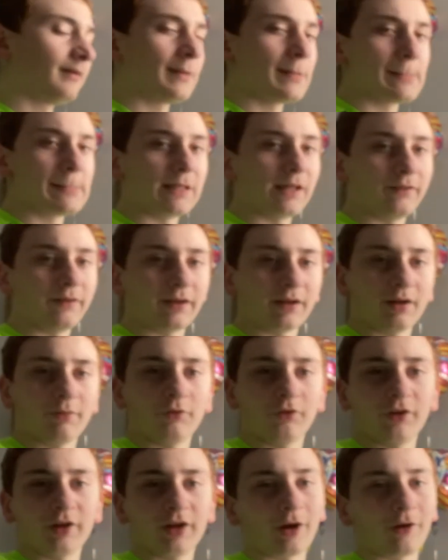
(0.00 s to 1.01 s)
And like I was
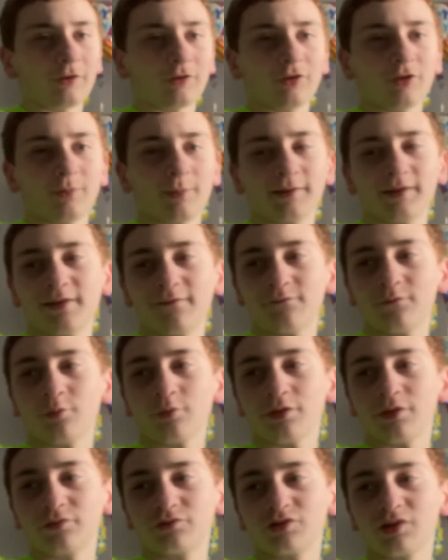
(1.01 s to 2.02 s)
saying earlier about that 4th
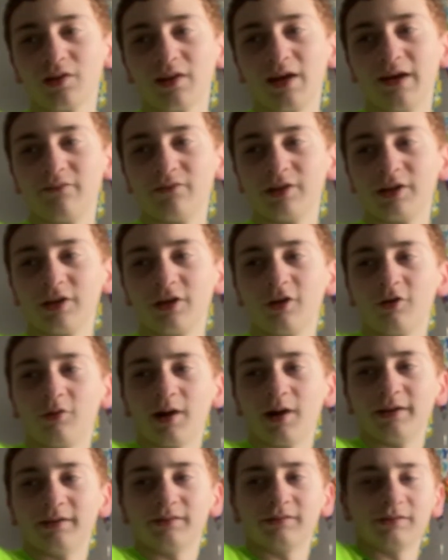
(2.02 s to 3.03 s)
of July video,
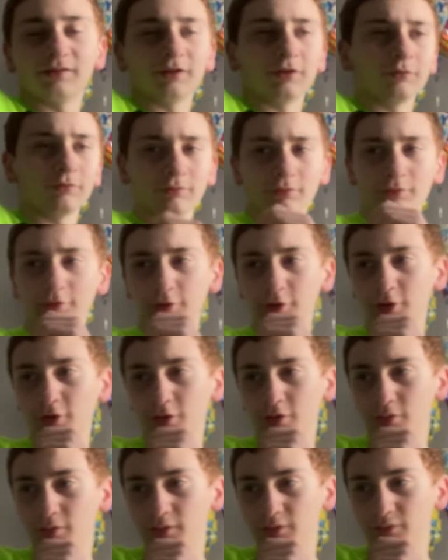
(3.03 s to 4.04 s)
I don't
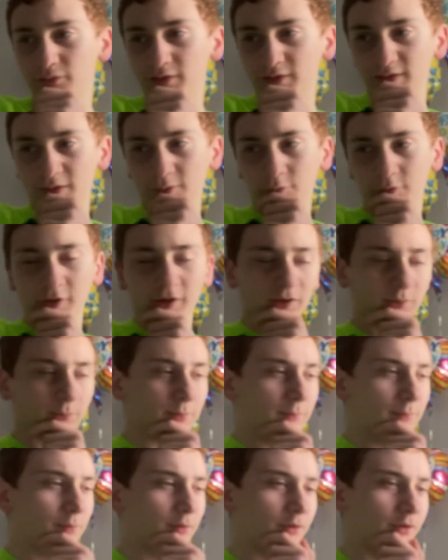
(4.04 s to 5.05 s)
know if it's ever going to be
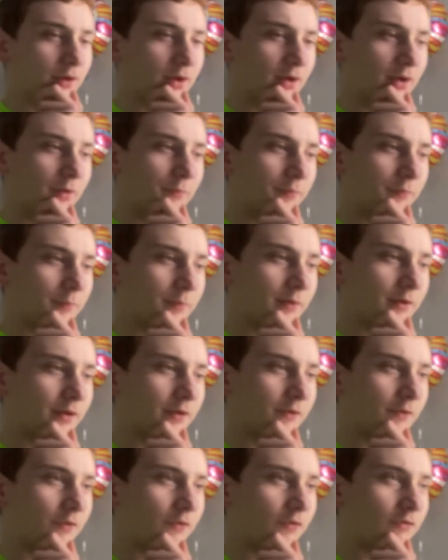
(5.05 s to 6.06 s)
put up
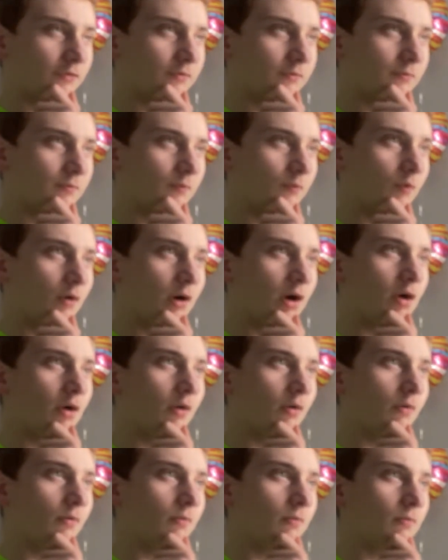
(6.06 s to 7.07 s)
because
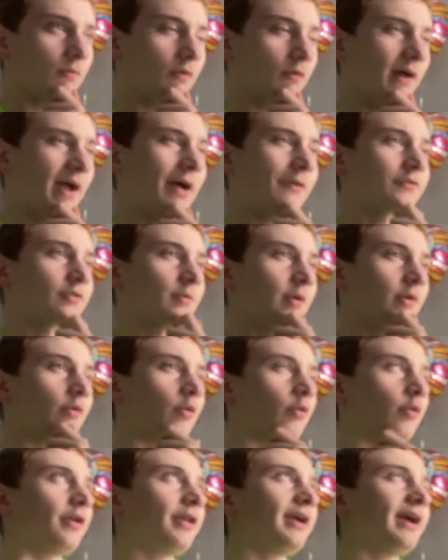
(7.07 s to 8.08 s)
after
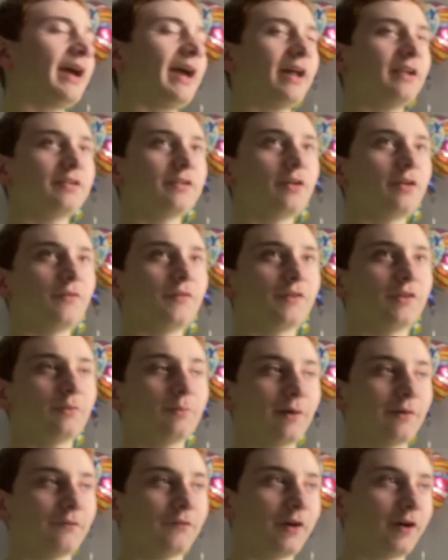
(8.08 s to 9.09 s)
recording, I had to go visit
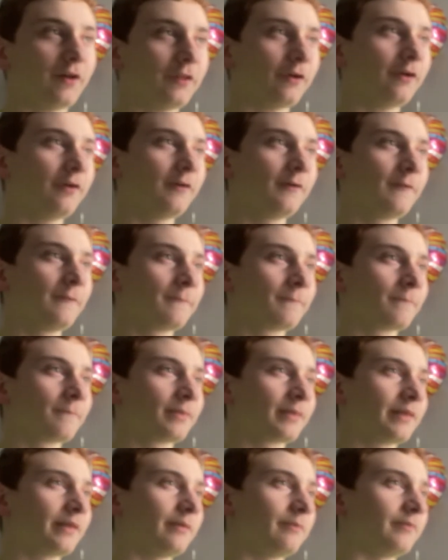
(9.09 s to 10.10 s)
my father,
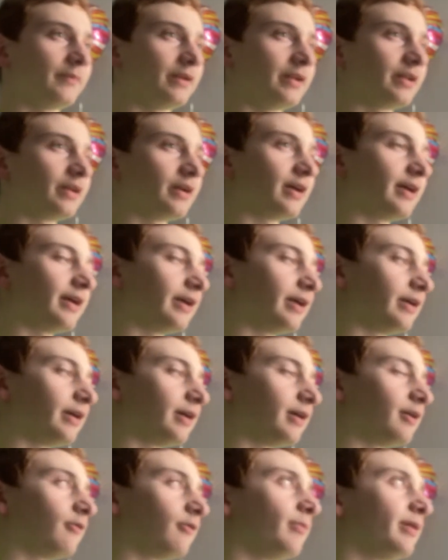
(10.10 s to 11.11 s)
meaning
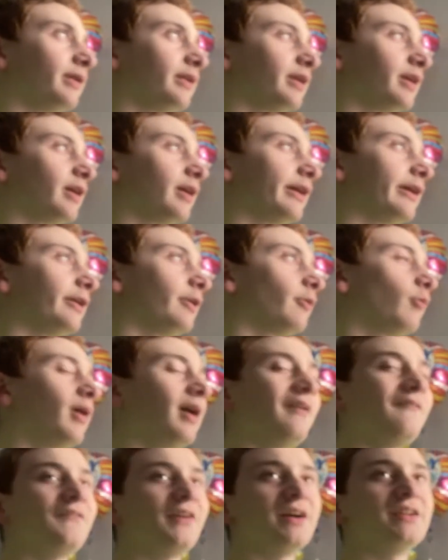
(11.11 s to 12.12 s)
a
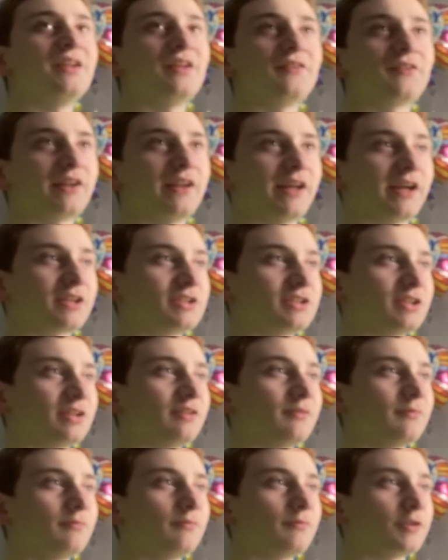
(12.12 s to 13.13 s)
Wi-Fi
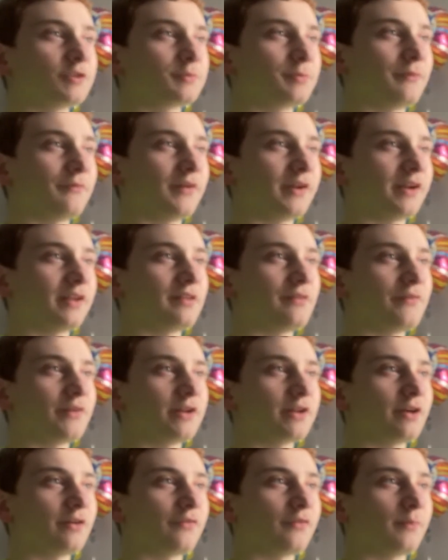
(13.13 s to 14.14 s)
disconnection, which prevented the
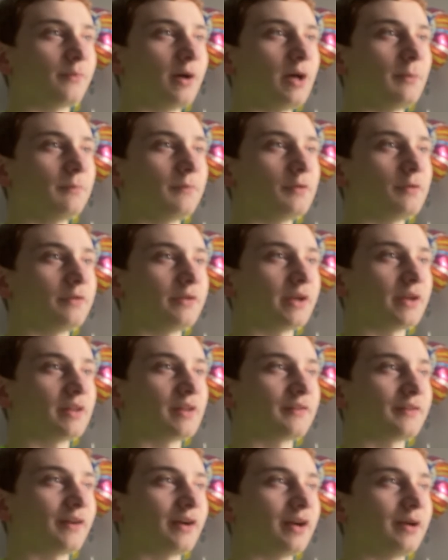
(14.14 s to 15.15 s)
video from uploading at the
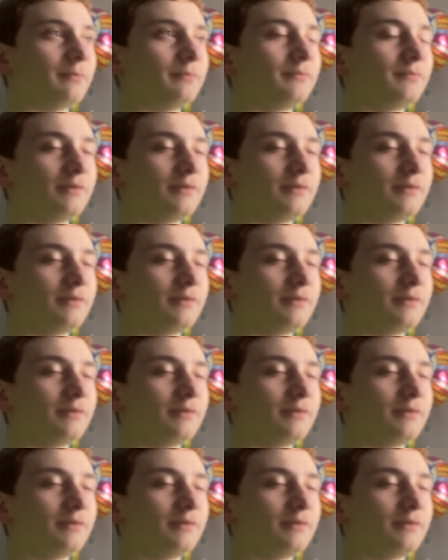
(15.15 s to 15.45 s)
time.